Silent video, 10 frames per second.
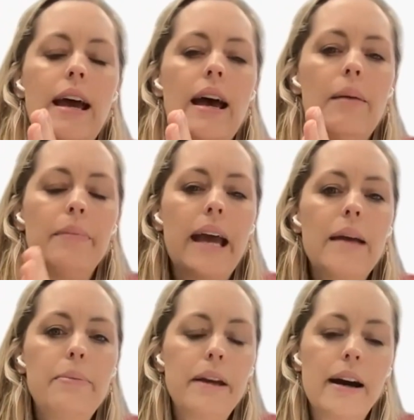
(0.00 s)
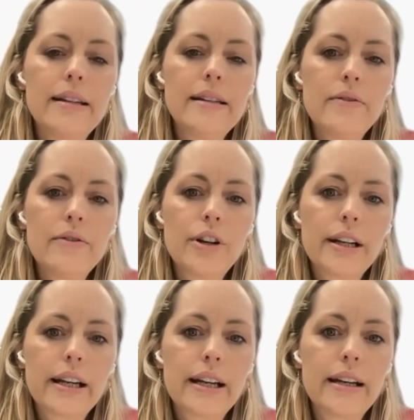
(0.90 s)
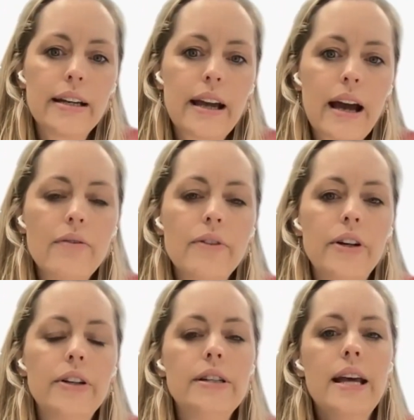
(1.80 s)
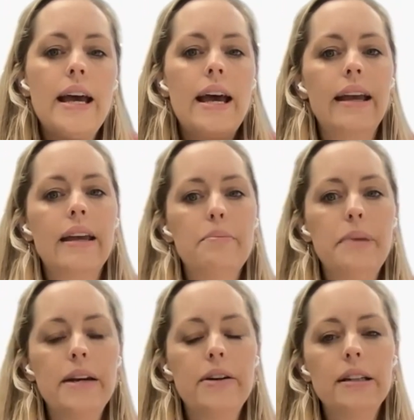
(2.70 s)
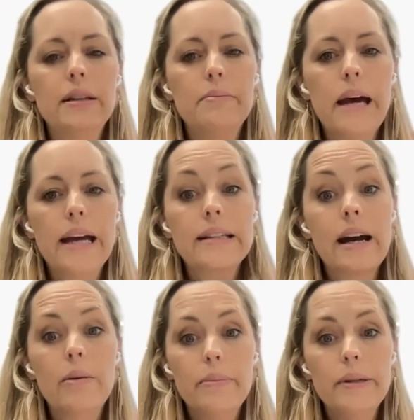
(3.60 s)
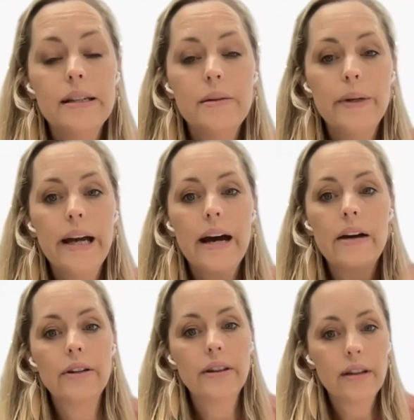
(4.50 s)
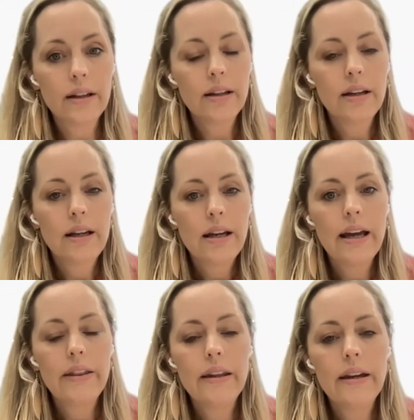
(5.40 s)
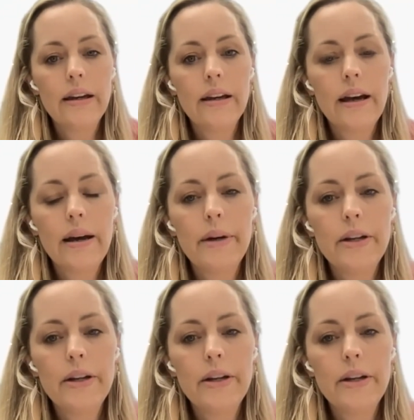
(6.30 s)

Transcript: KPIs that Veronika covered and comparing them back to how busy we are in the